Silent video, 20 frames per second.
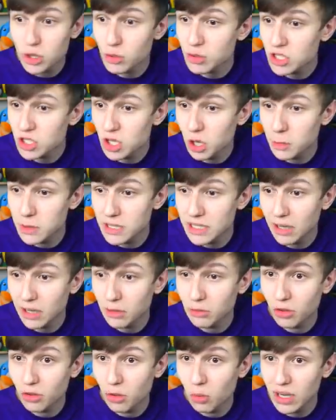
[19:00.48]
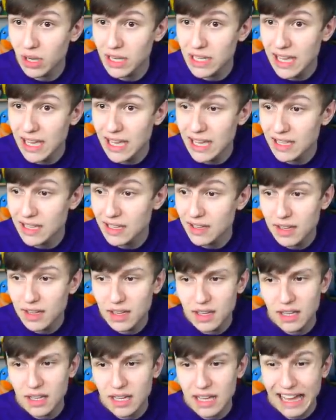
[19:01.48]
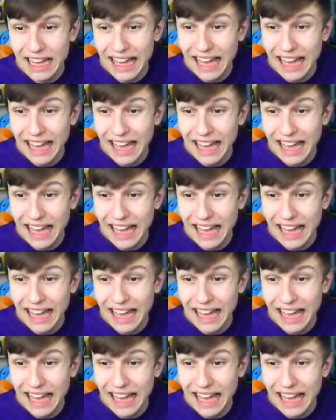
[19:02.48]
you it's going down to a one eighty-eight. Yeah, it